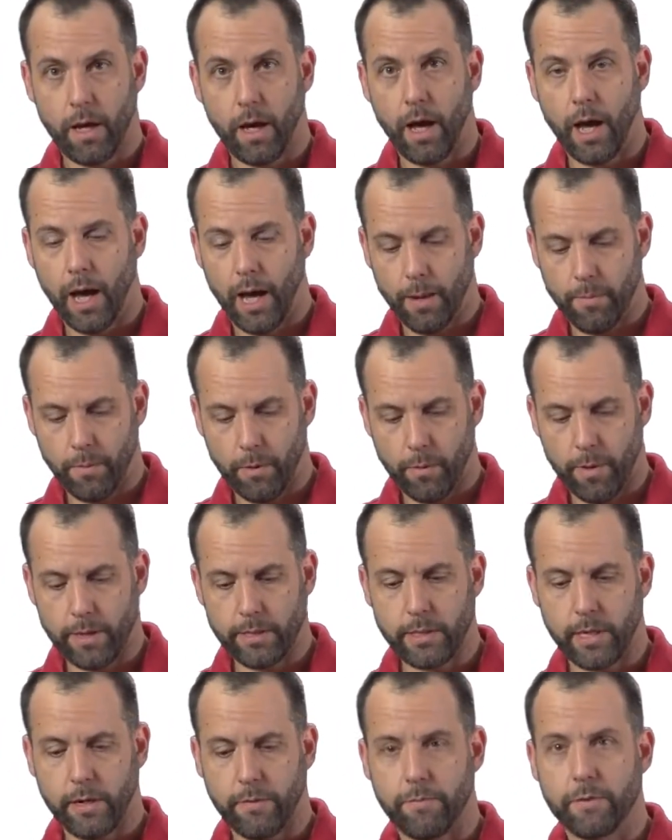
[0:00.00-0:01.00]
I'm the
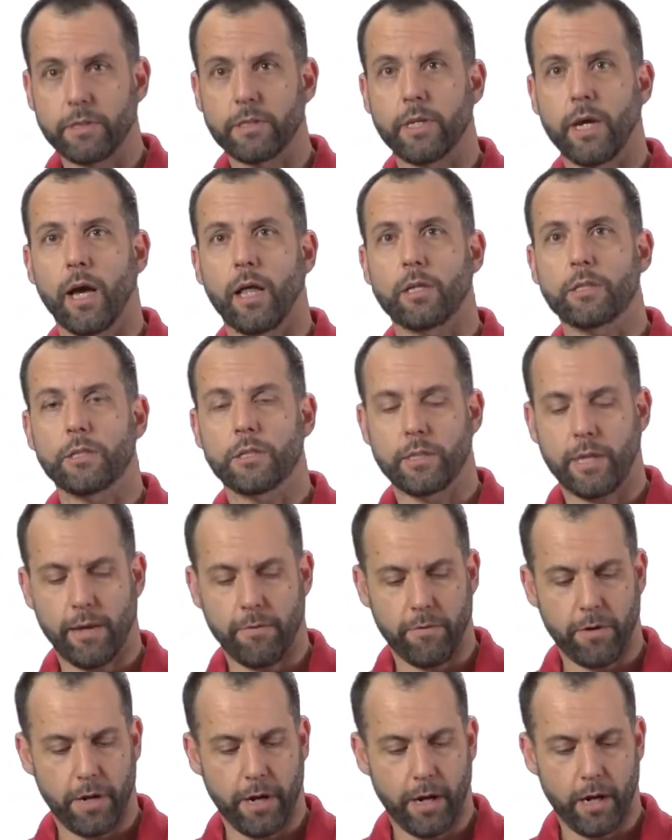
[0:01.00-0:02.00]
resident physiologist
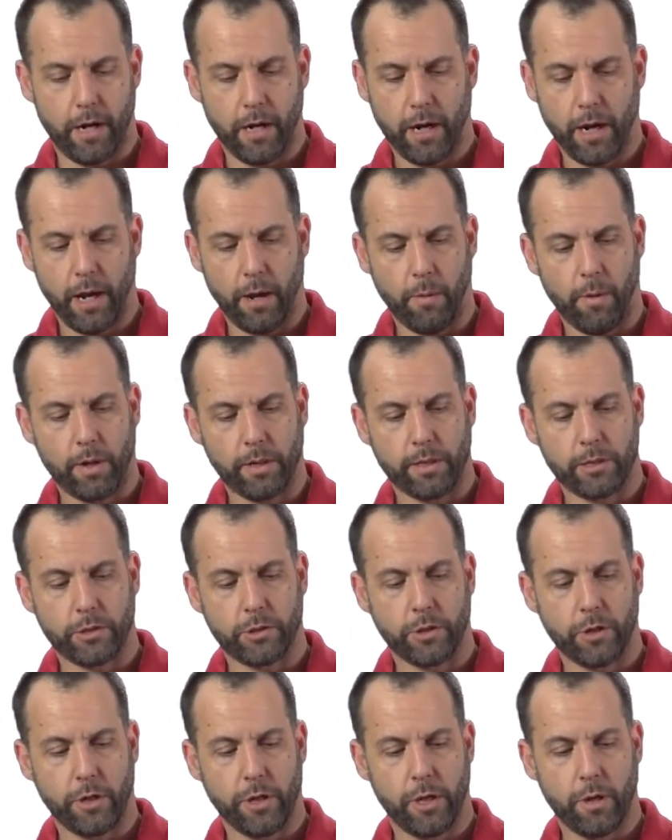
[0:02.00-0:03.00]
at Vernier, and I want to
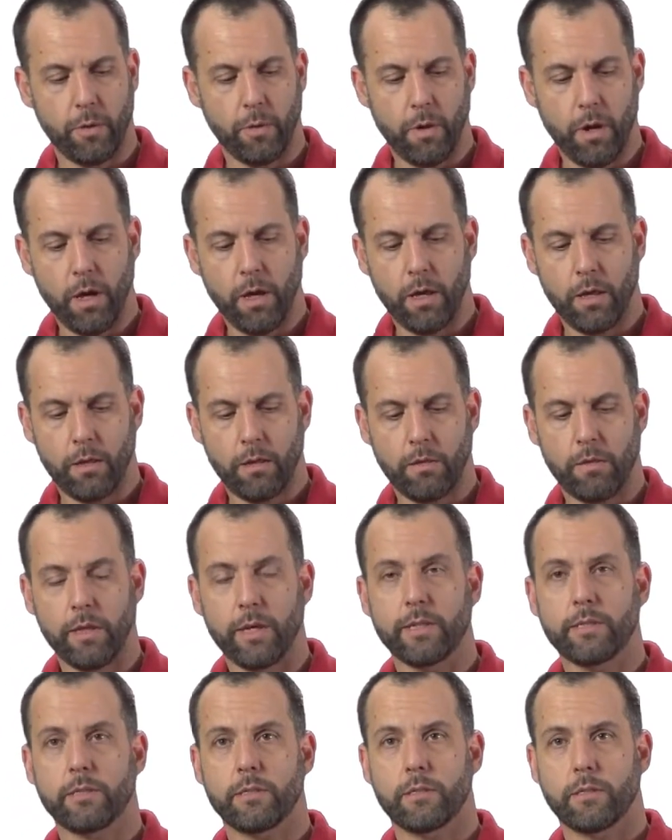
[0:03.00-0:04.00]
show you
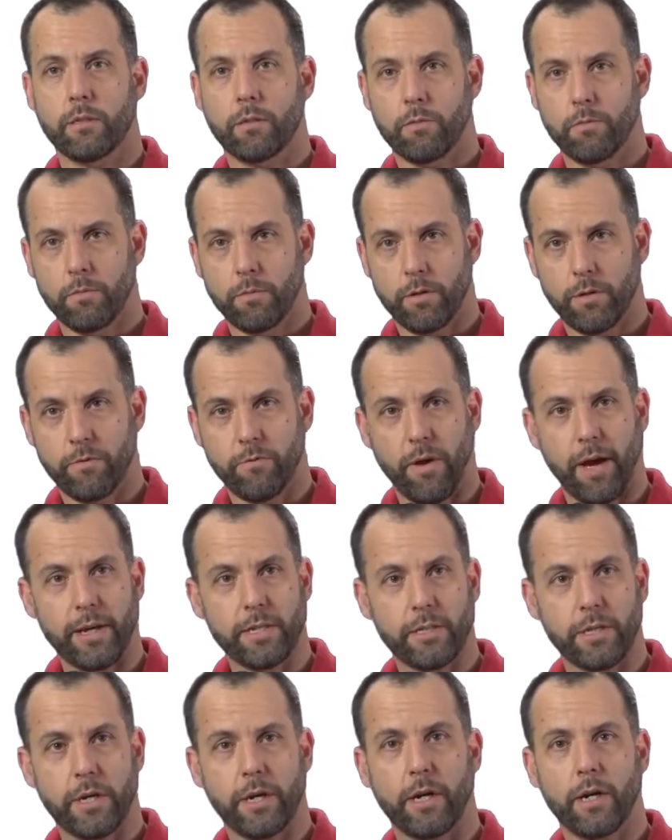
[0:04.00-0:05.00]
this
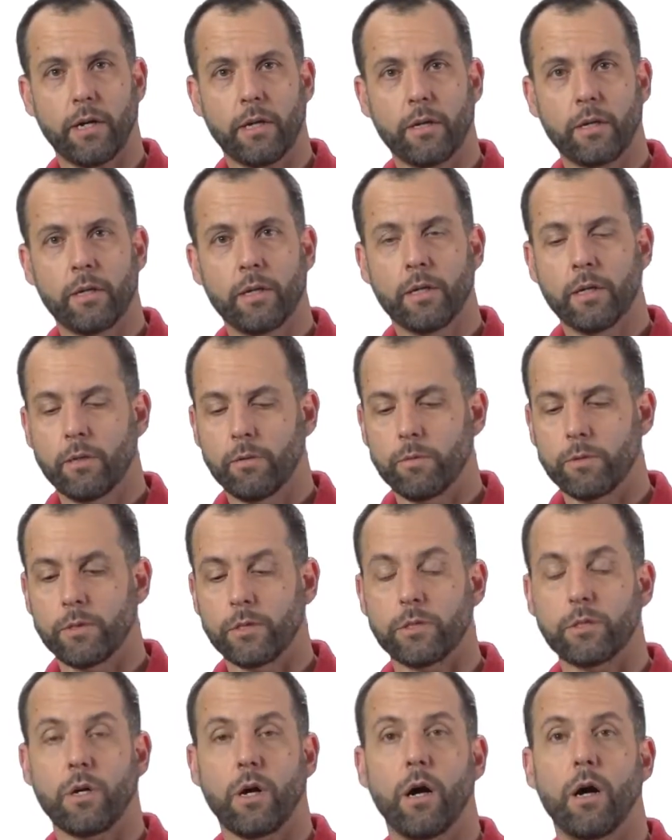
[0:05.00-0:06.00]
device here,
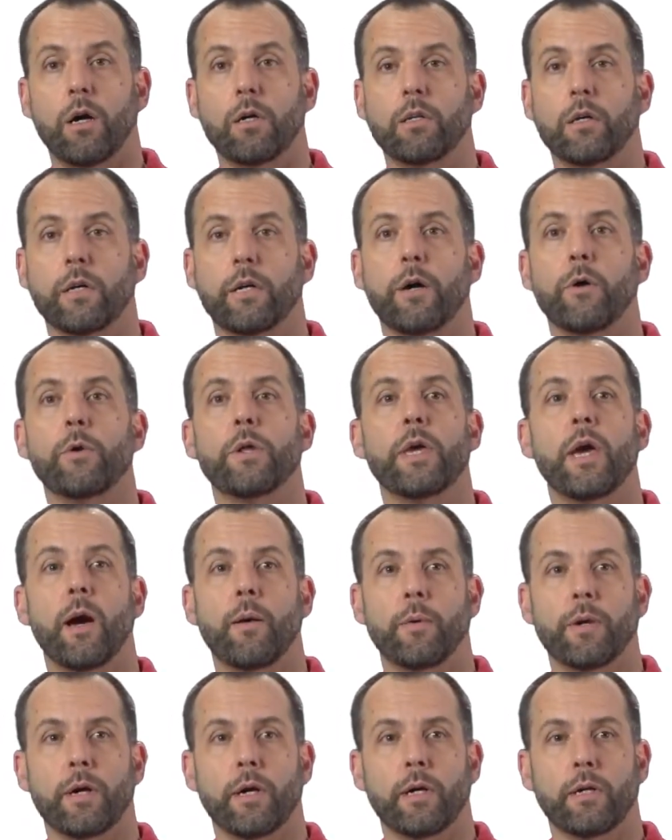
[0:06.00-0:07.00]
which is called a
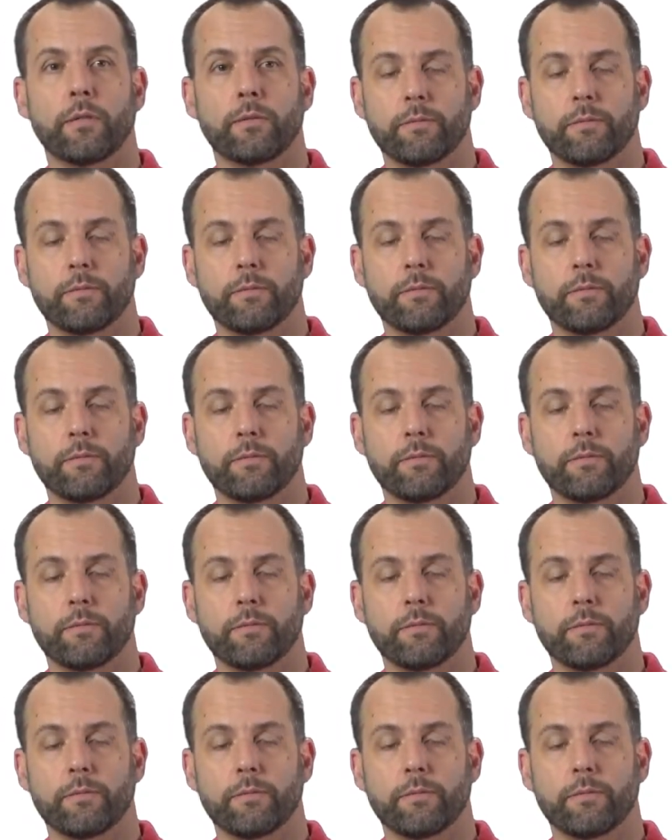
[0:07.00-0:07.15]
goniometer.